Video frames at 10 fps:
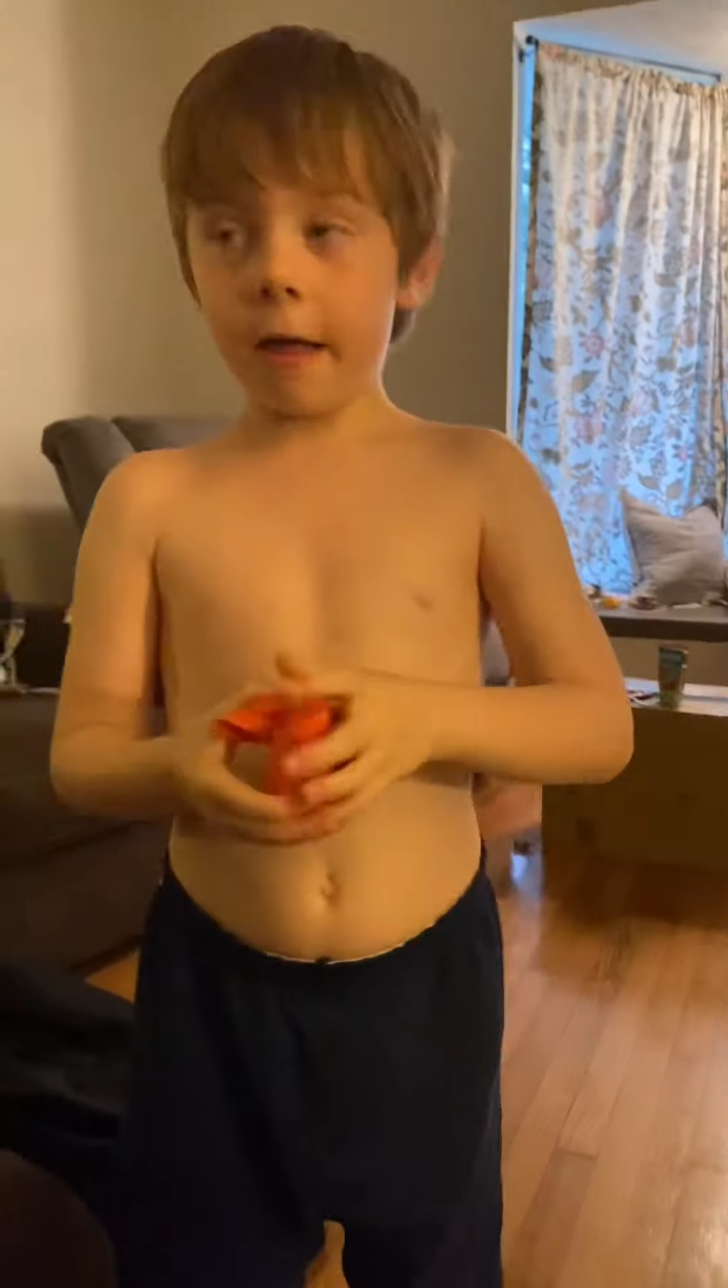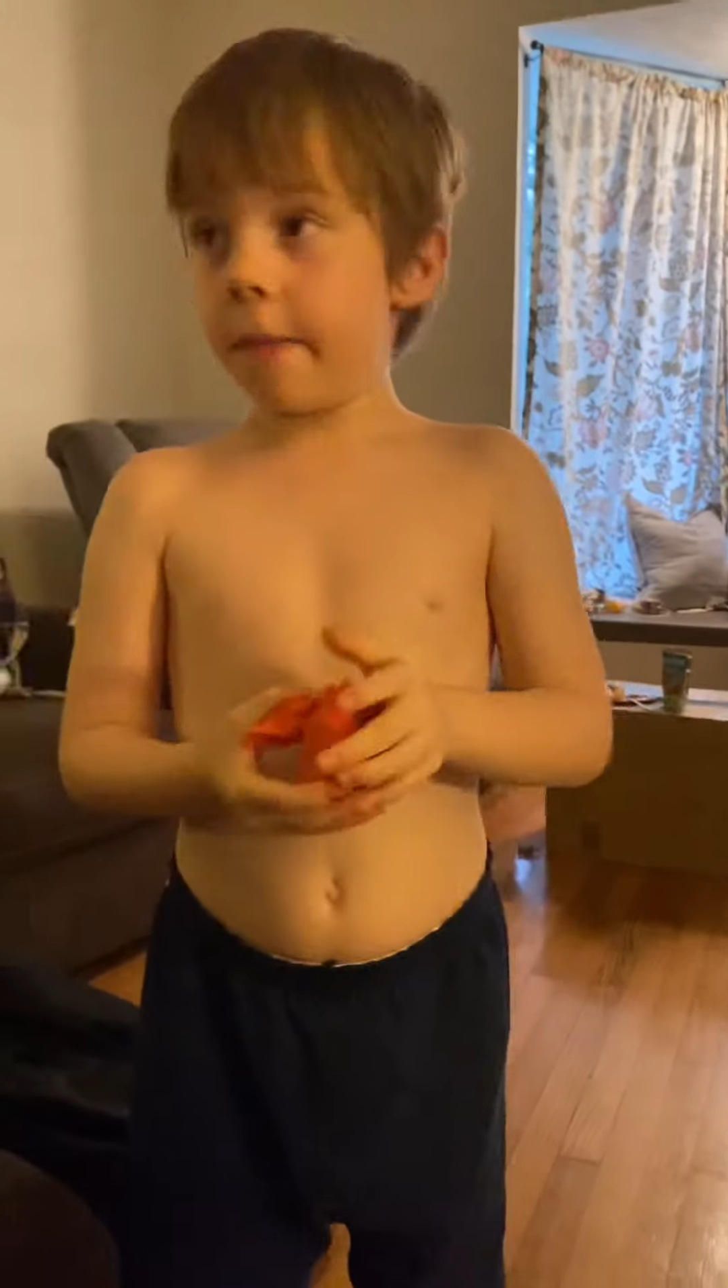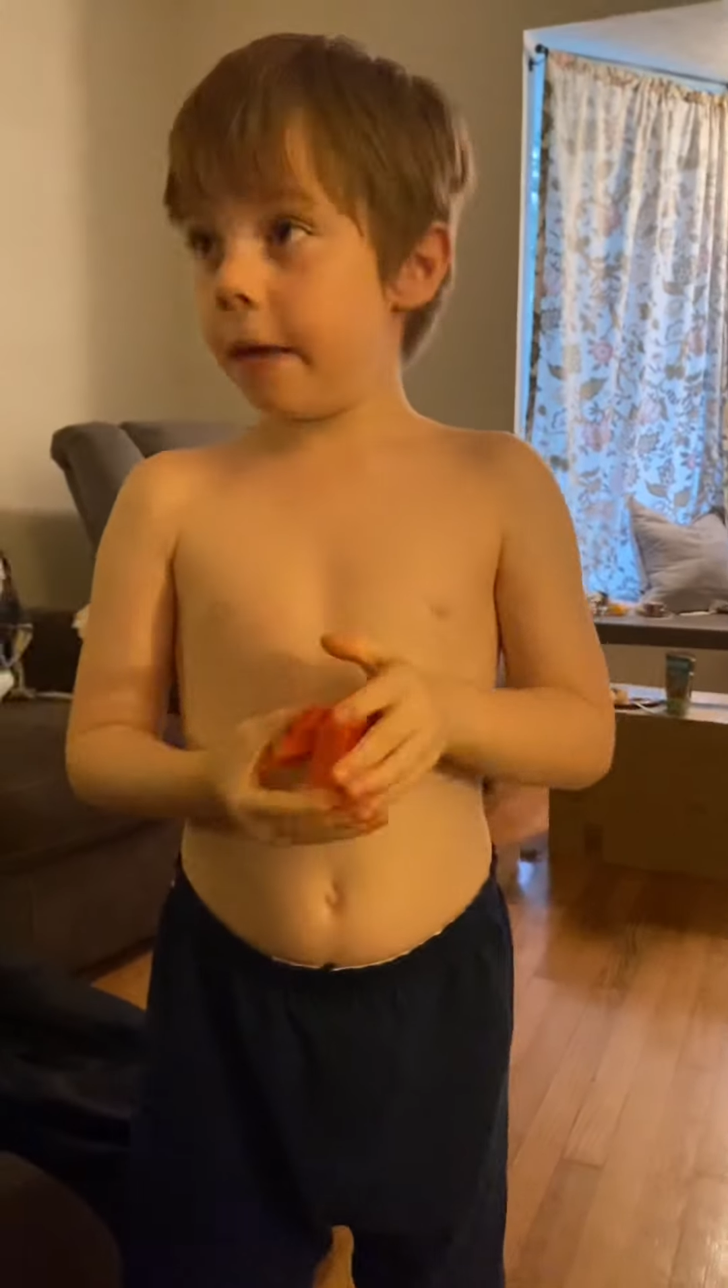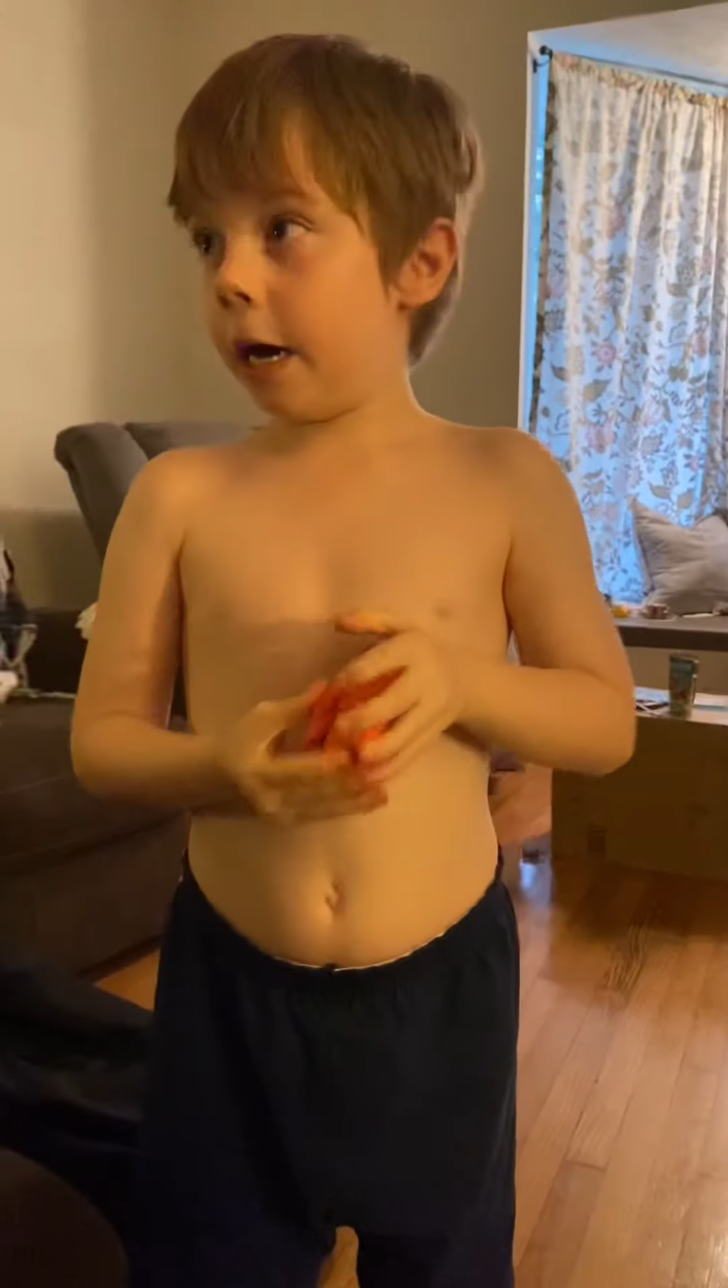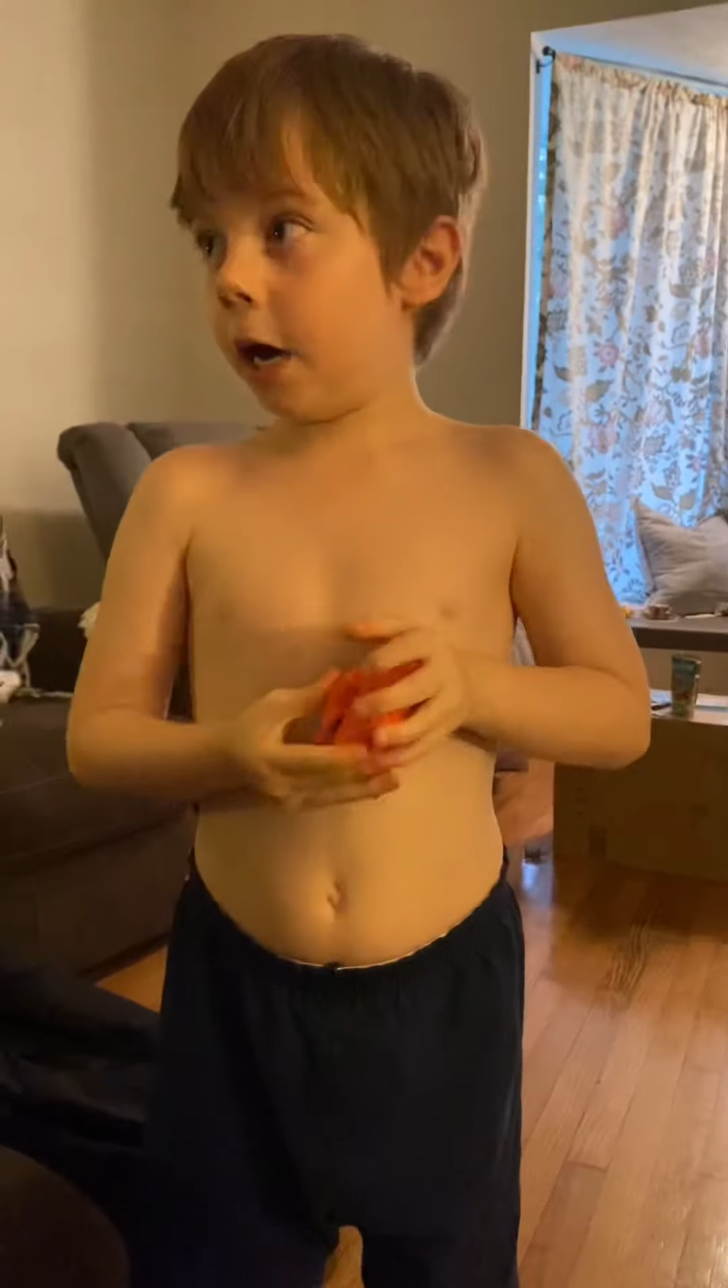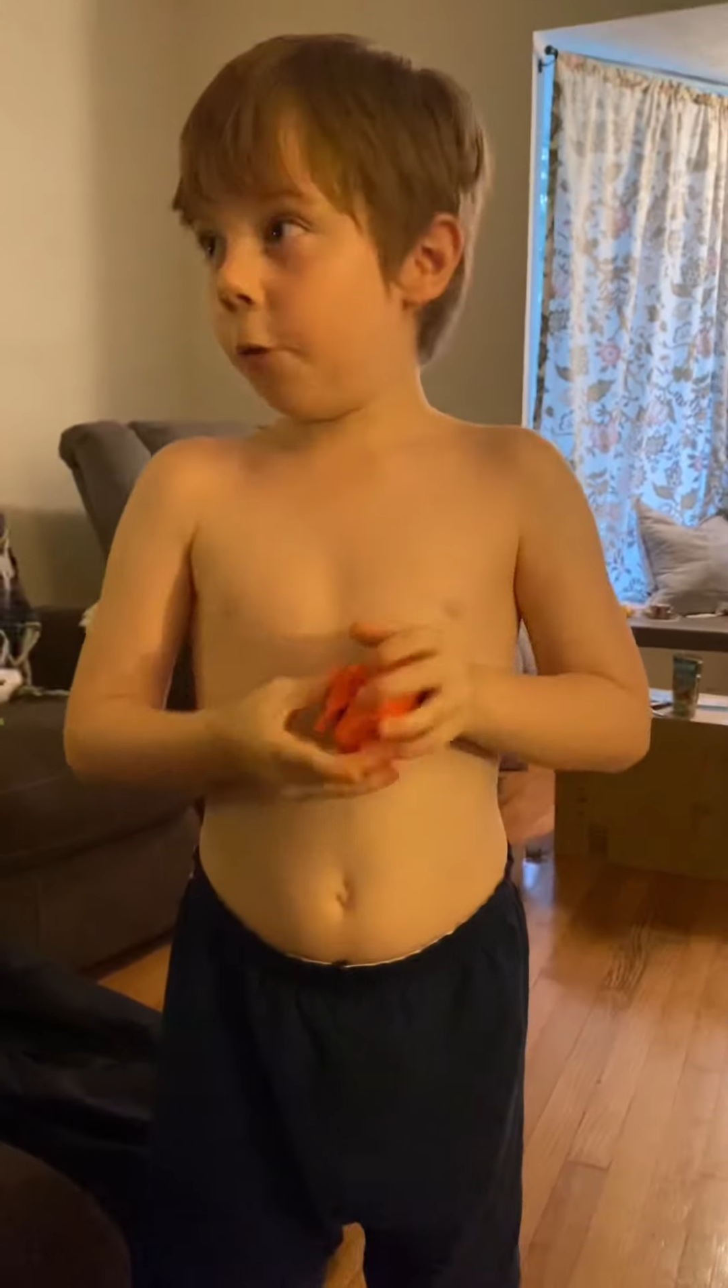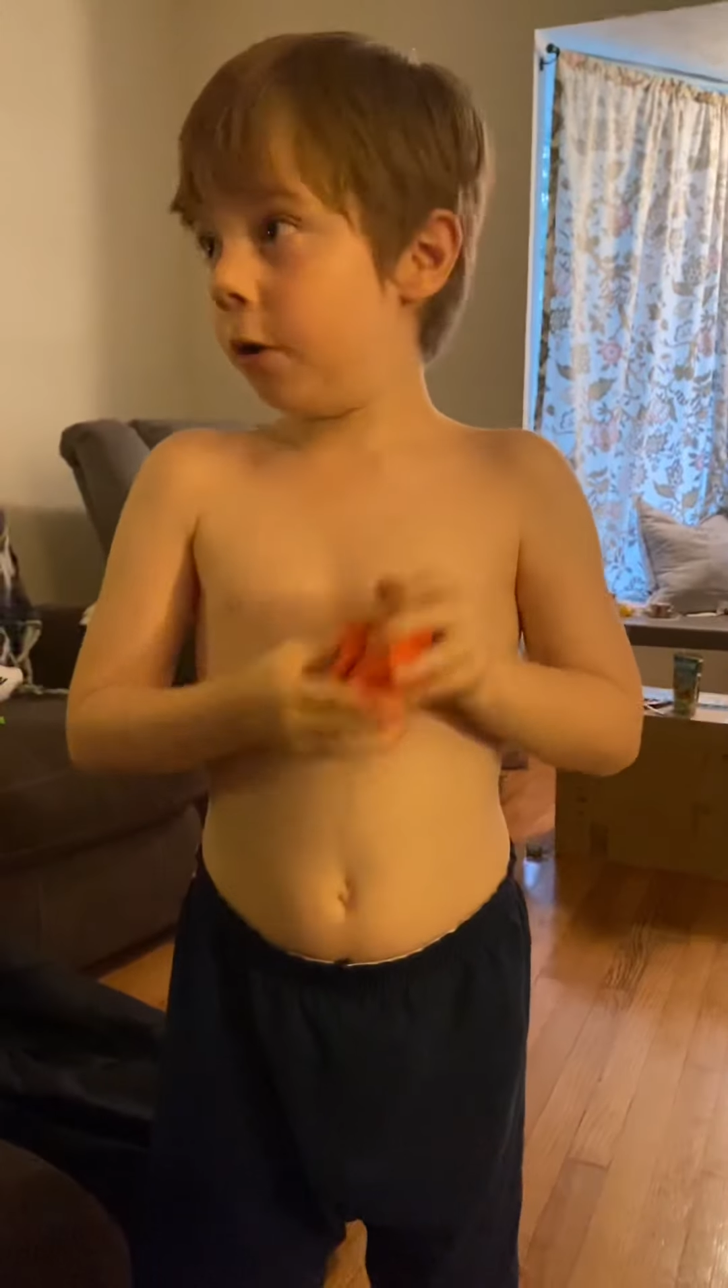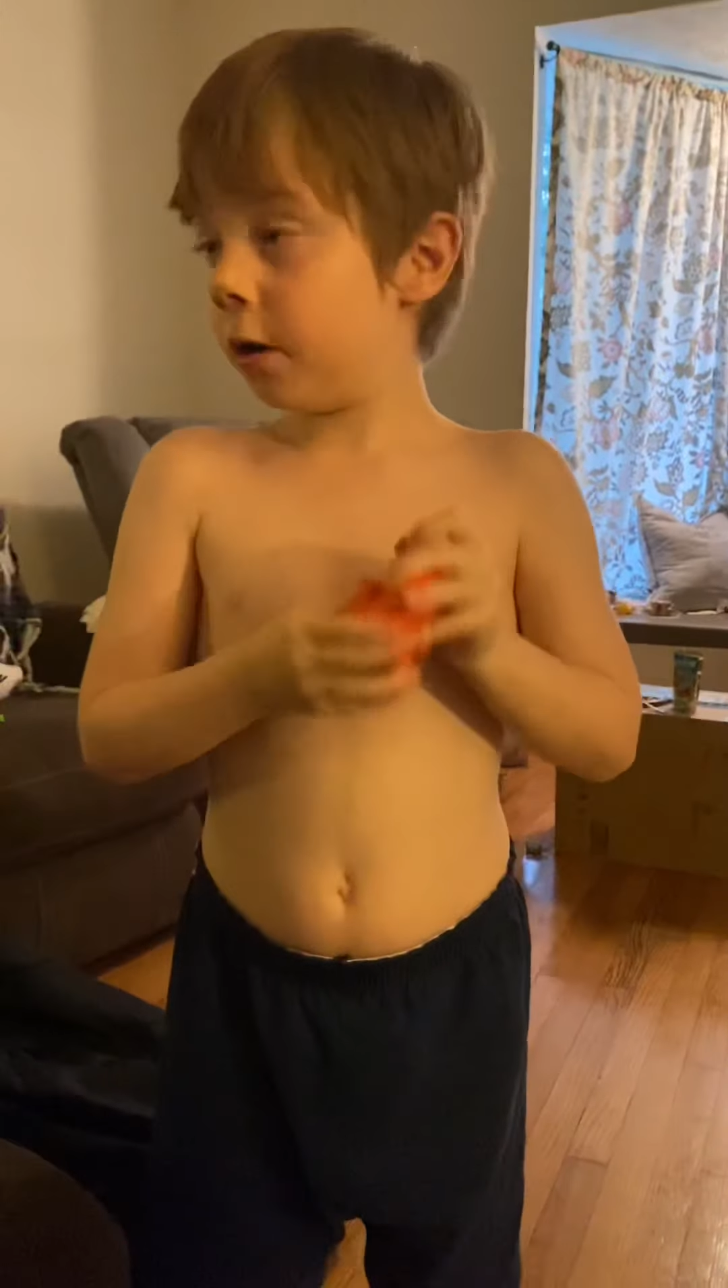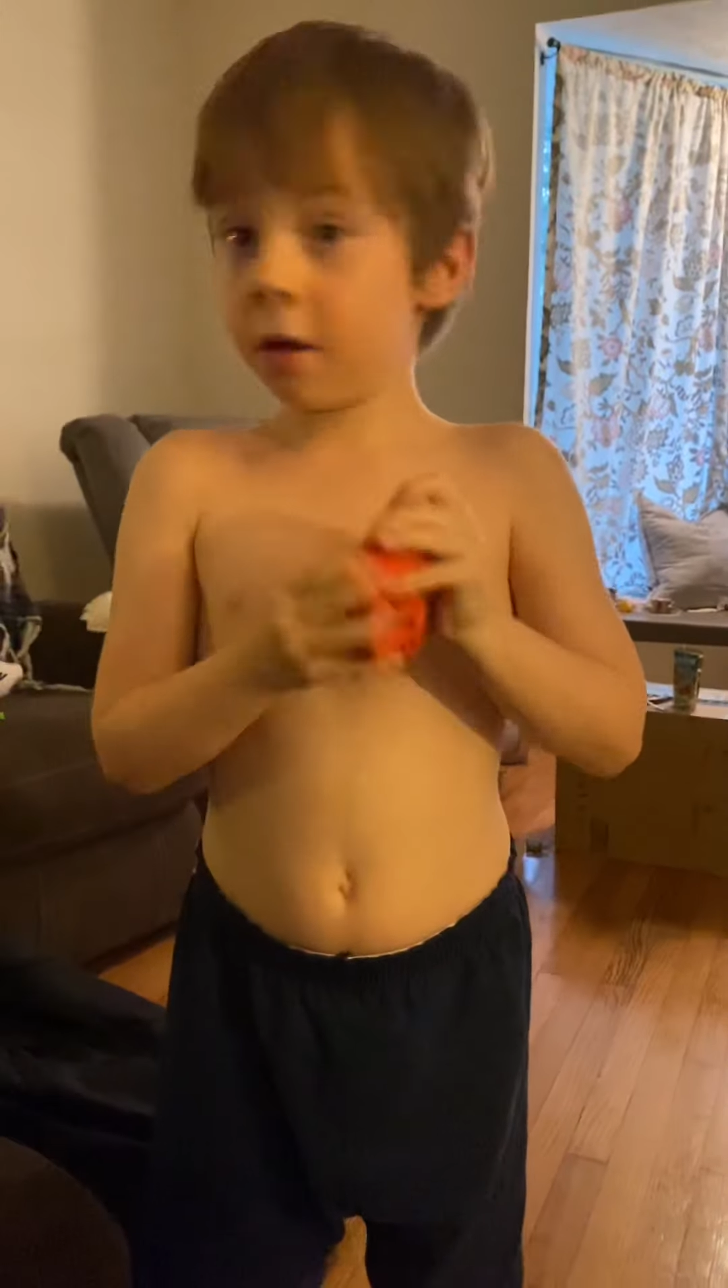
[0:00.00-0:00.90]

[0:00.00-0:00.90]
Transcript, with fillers: Now,